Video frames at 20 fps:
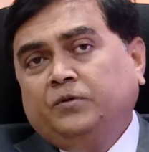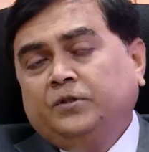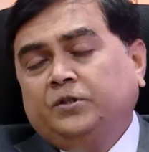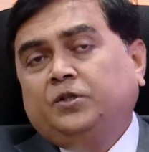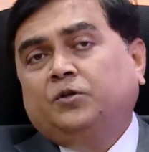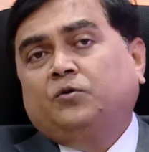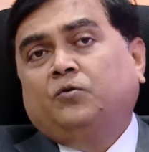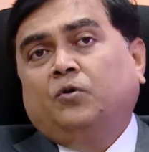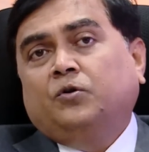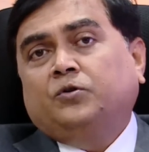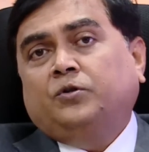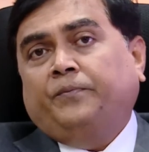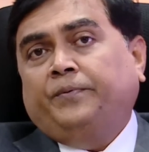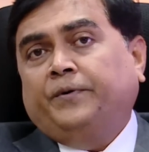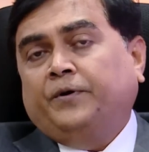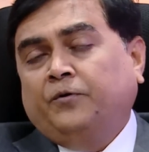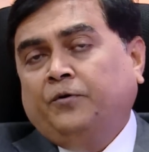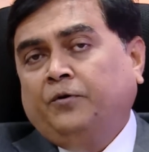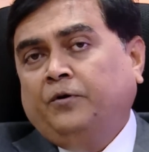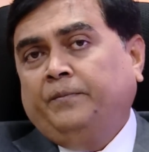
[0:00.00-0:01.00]
With the growth of
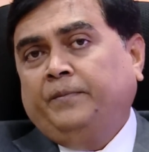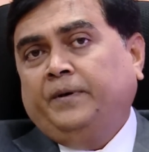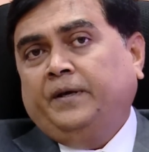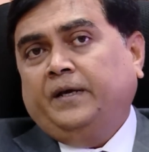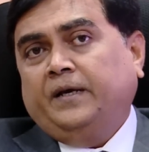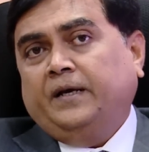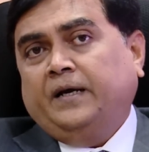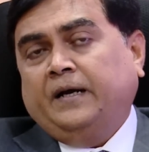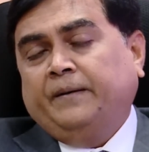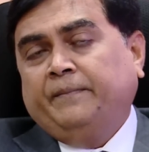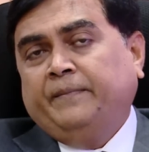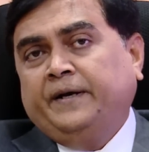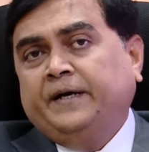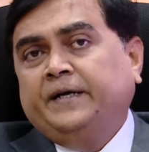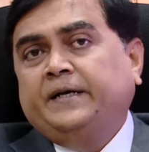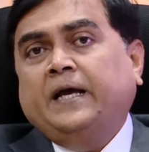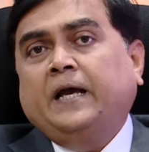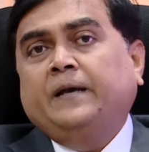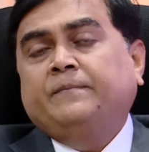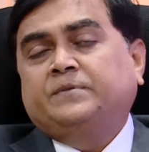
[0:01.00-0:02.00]
economy,
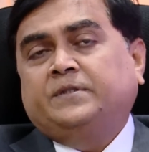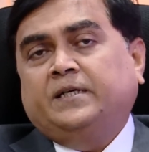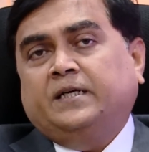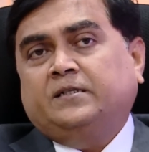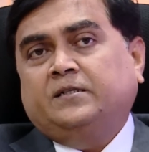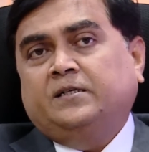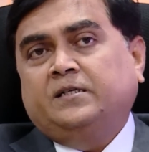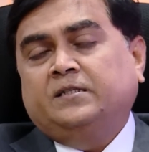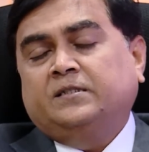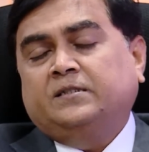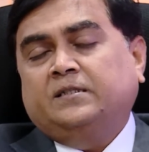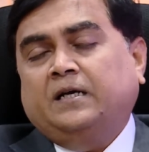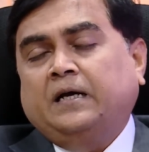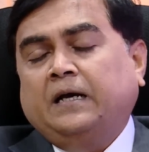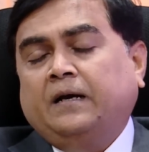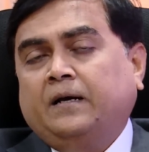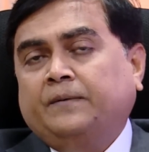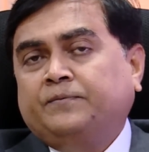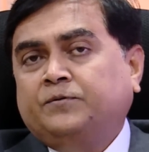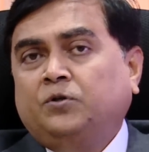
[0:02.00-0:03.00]
maritime sector is
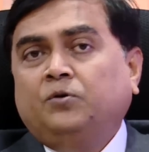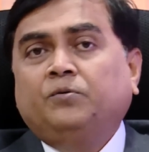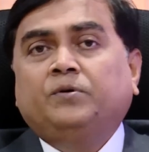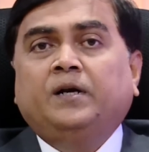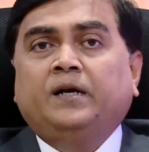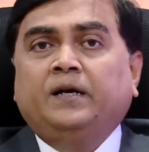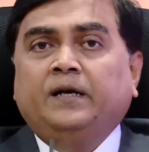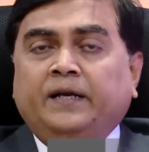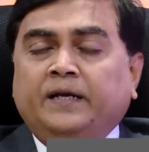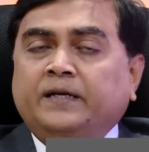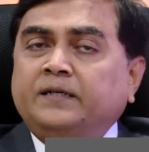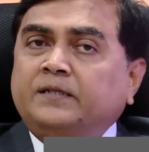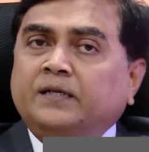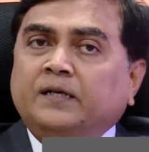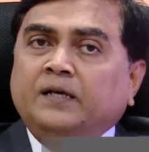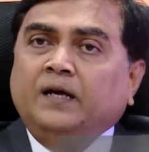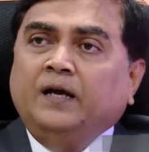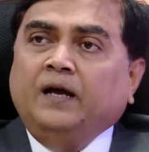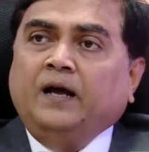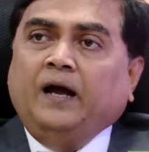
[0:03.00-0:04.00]
absolutely linked,
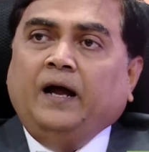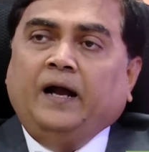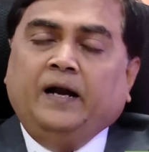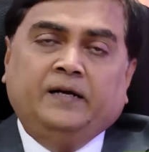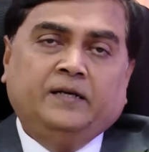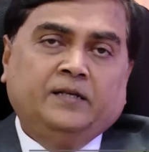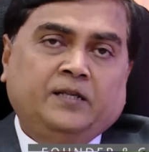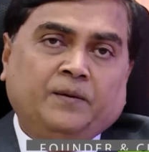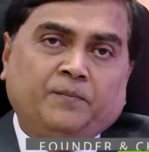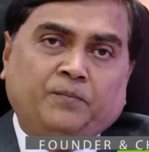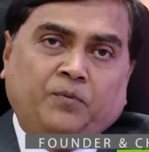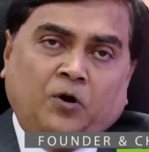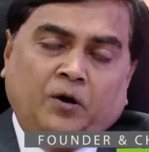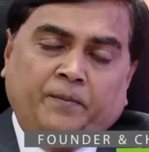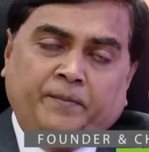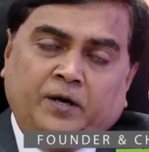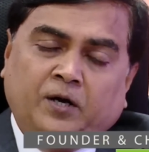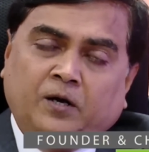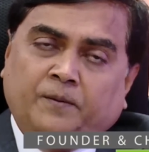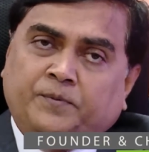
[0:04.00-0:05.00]
and the
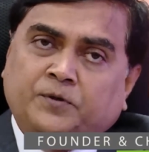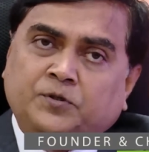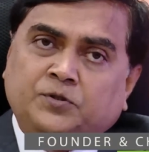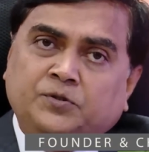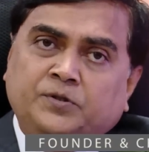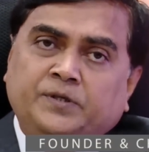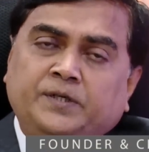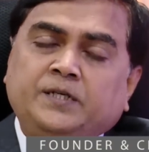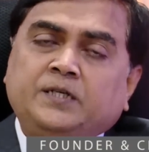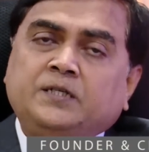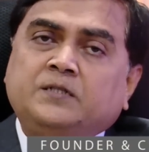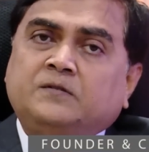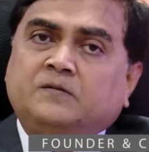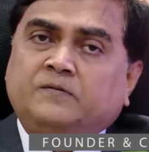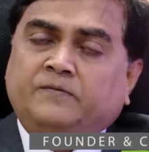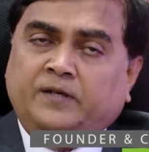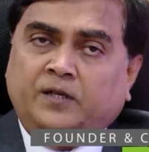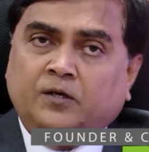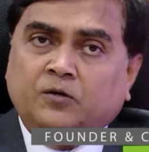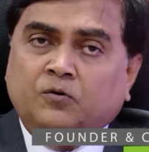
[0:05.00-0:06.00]
employment opportunity is
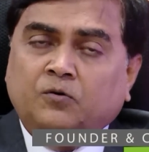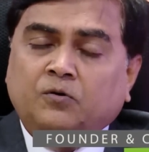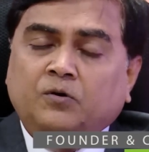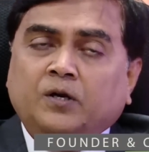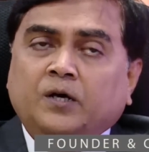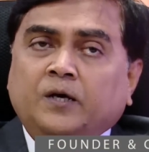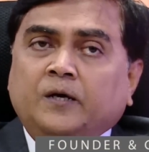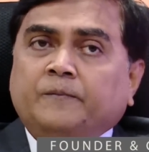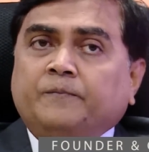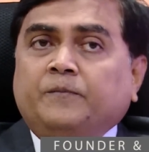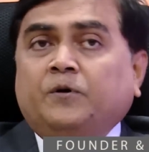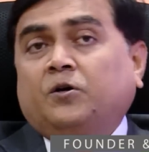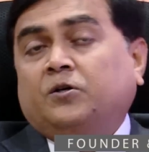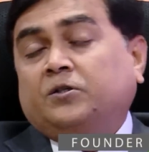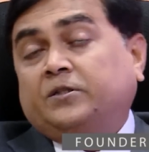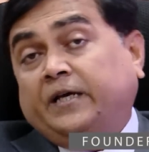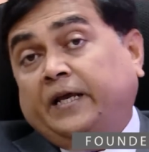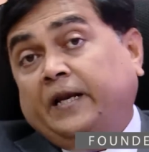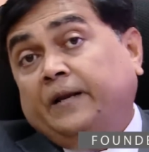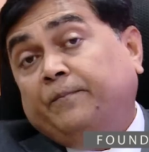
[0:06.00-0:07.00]
very good
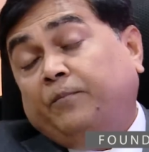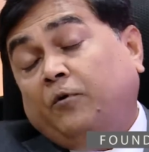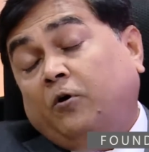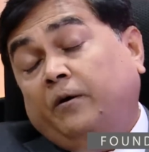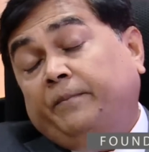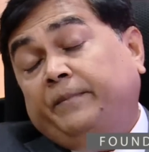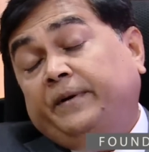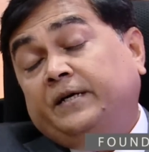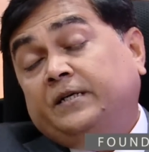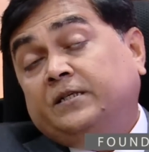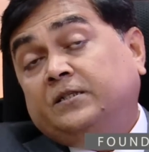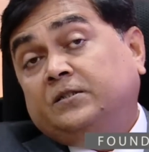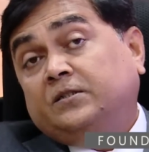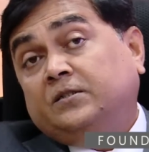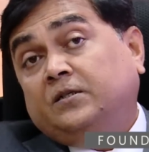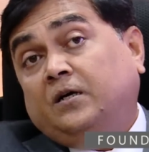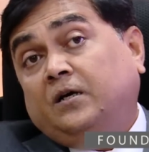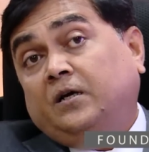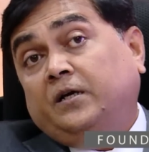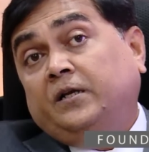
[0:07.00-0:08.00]
because their employment is
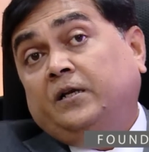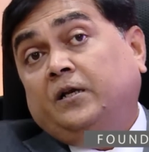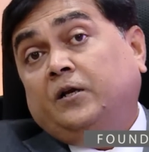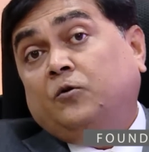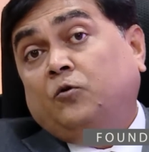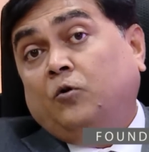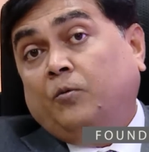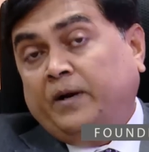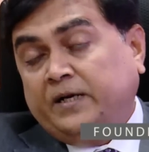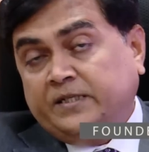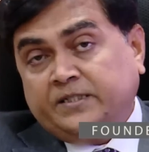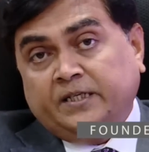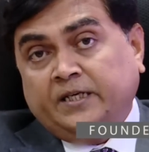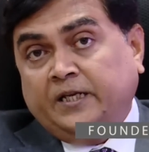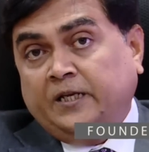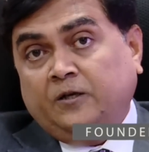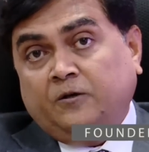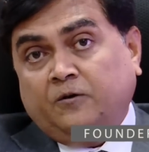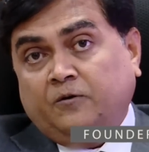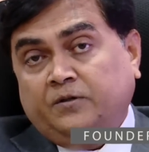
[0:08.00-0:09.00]
in a global
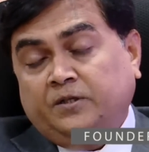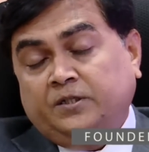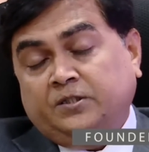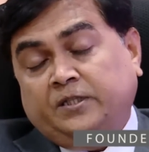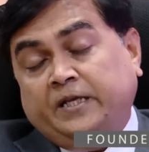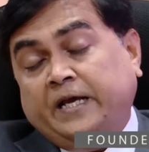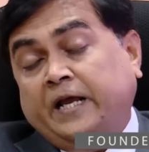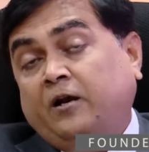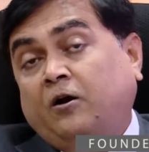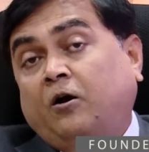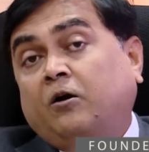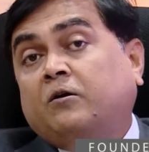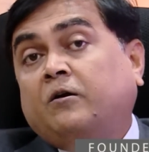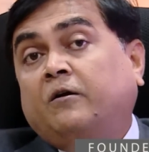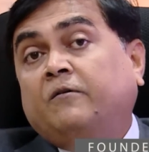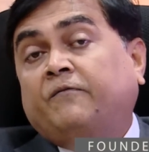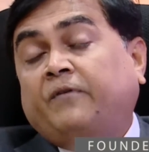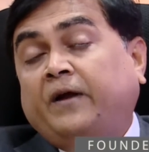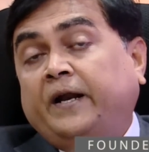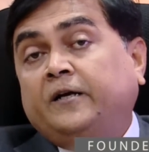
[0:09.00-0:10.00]
scenario. They are not
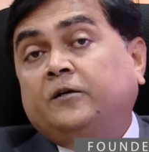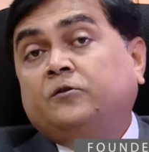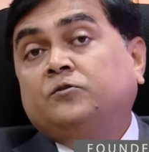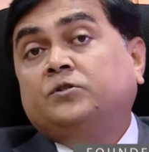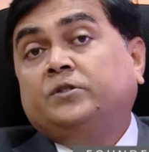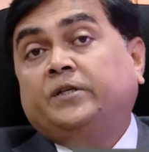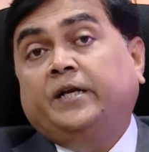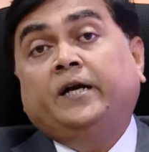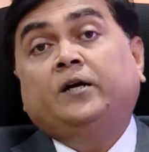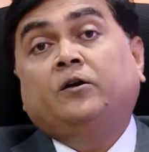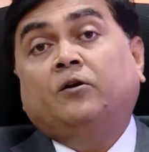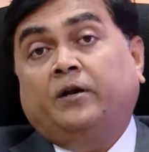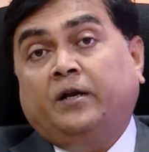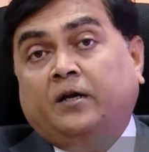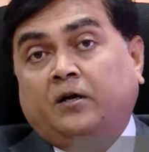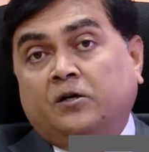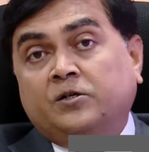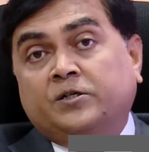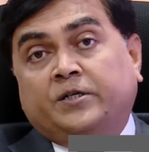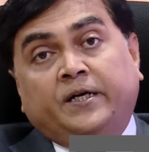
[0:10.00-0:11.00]
confined to state or a
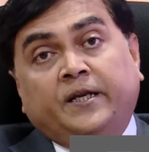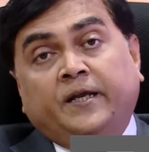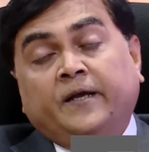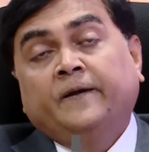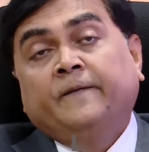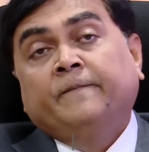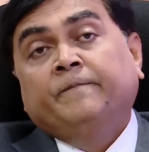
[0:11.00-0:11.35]
country.